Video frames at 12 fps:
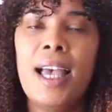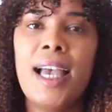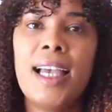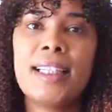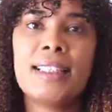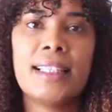
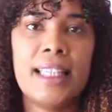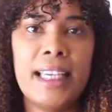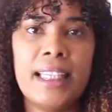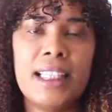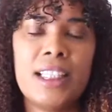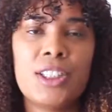As
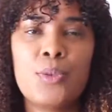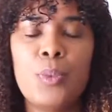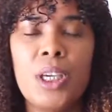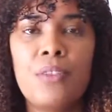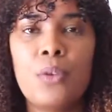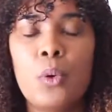ladies,
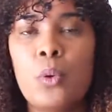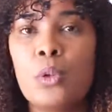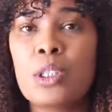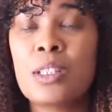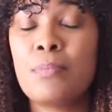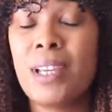we have
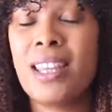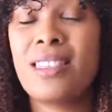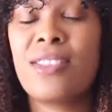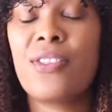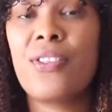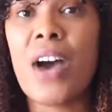all spent
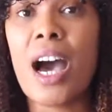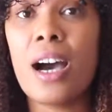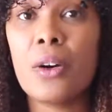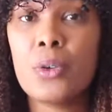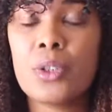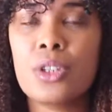
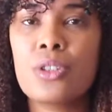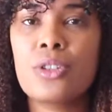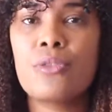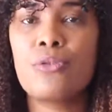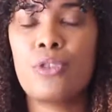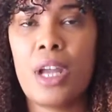thousands
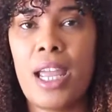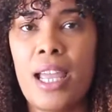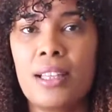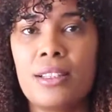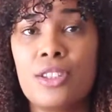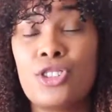of
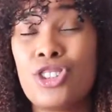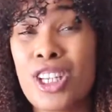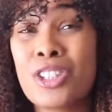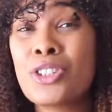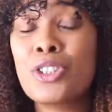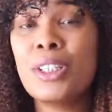rands
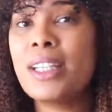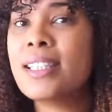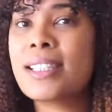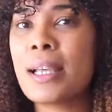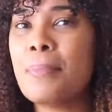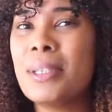just to let
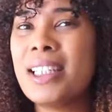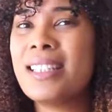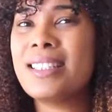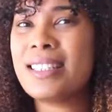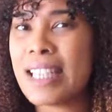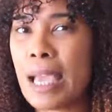somebody
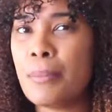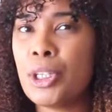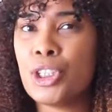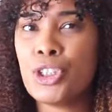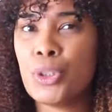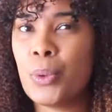
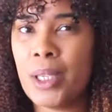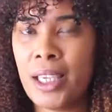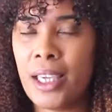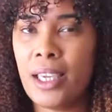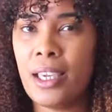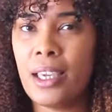damage your
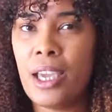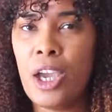hair.